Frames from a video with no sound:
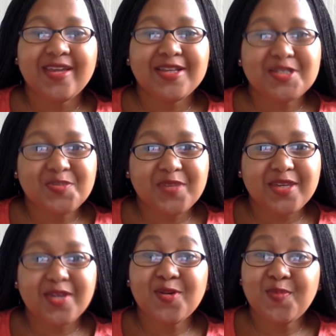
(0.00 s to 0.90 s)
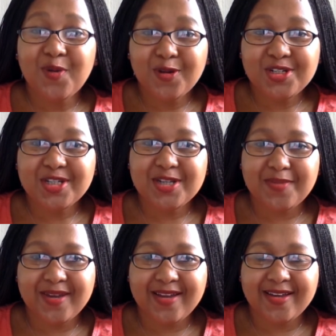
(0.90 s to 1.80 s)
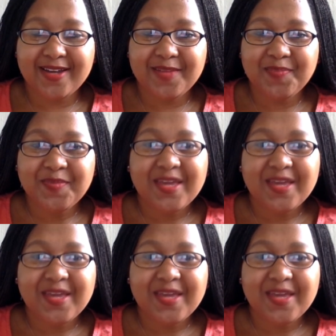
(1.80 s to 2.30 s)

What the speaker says: It's me, Uposha Shabalala,